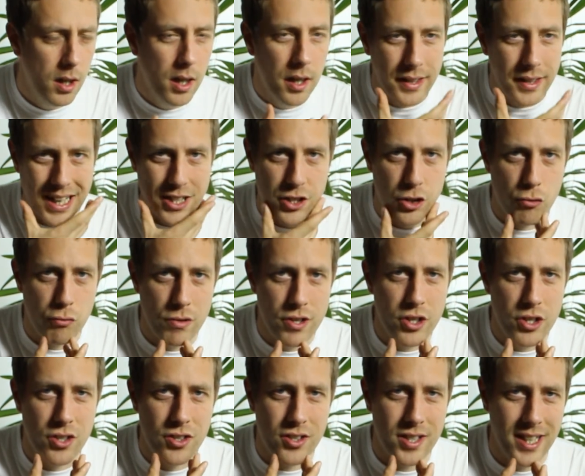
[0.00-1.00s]
That
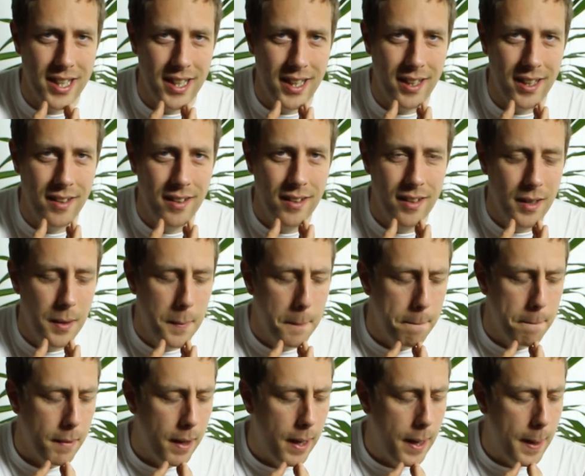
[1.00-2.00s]
astringency,
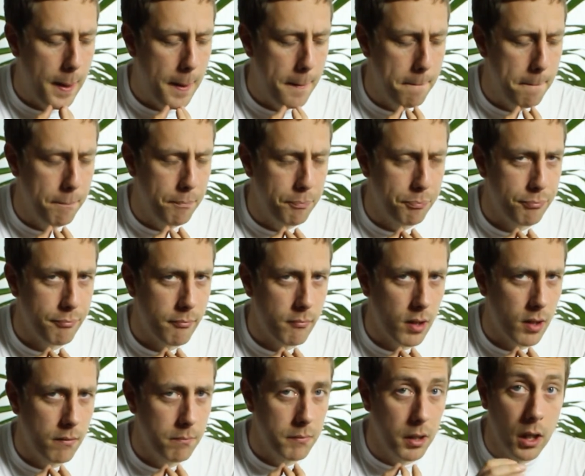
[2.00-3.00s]

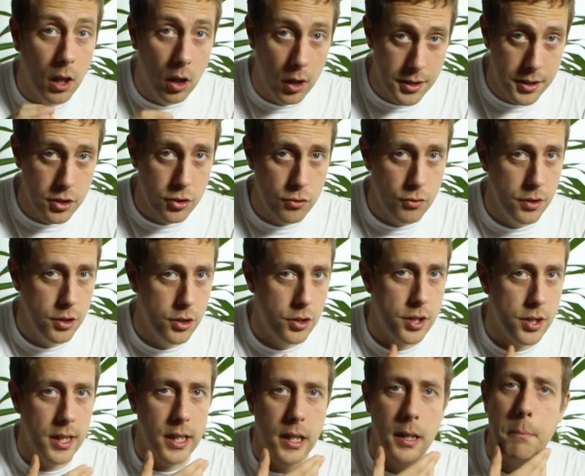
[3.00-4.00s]
light
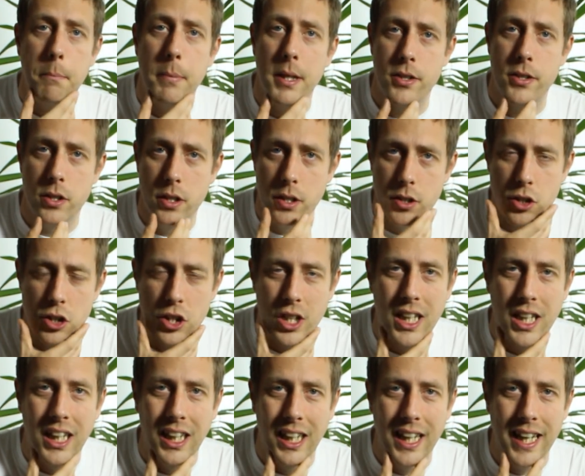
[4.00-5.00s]
astringency and bitterness just
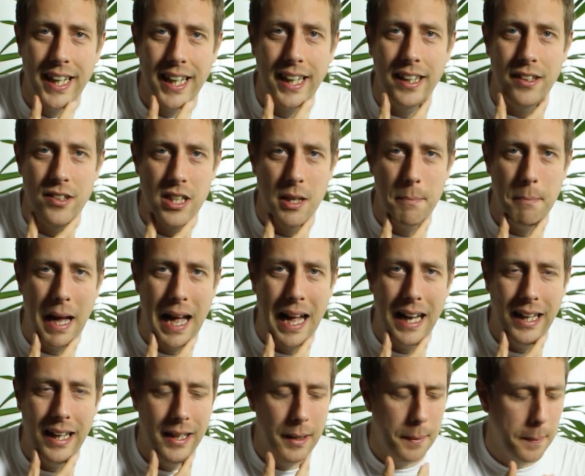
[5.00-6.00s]
clinging to the
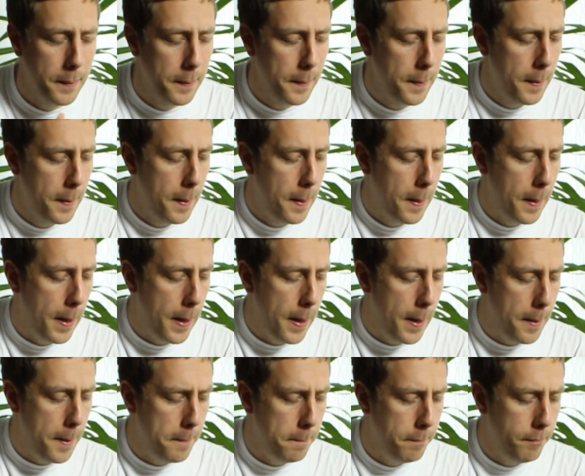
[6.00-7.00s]
palate.
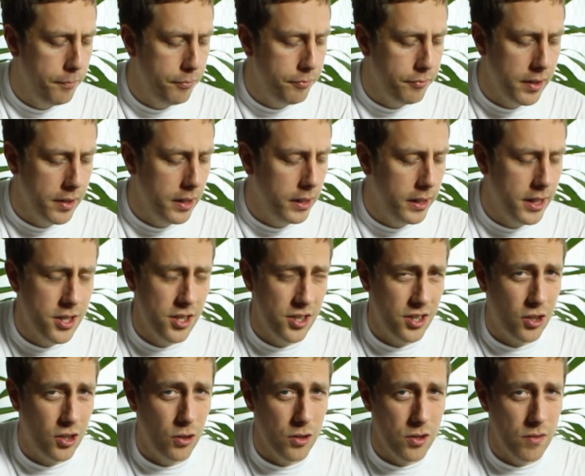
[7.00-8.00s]
This has
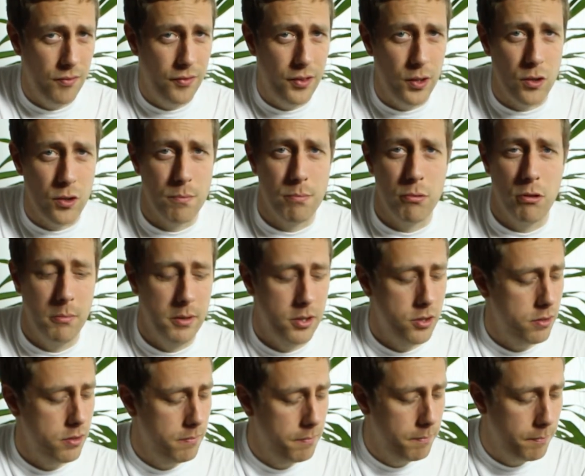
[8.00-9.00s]
got some future
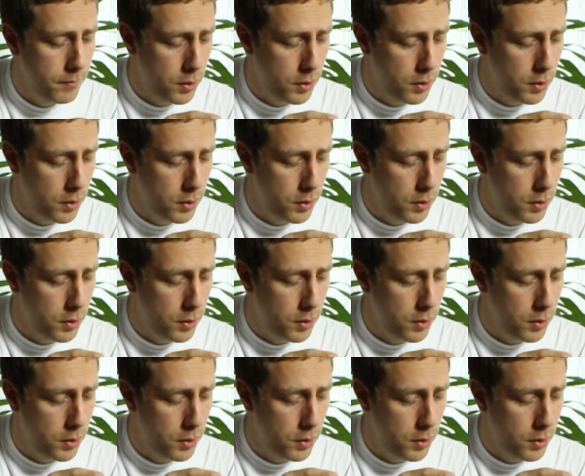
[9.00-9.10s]
promise.